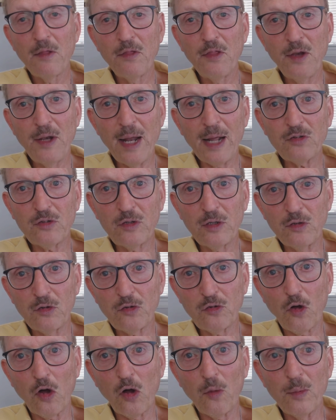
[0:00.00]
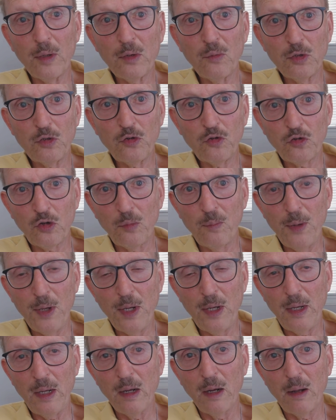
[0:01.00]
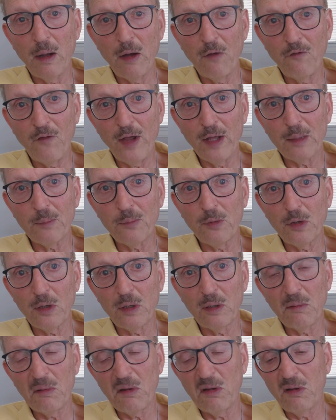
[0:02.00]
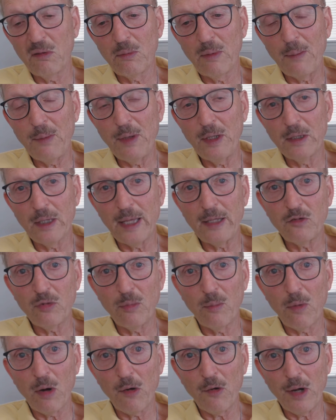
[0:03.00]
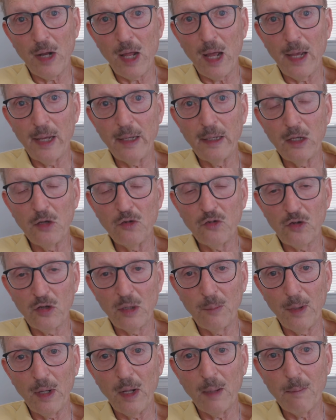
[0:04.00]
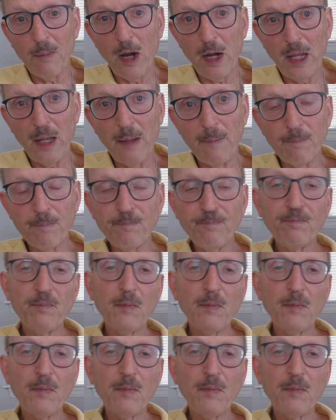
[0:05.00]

The next installment, which should be uh, available uh, maybe late tomorrow night, is going to be on money.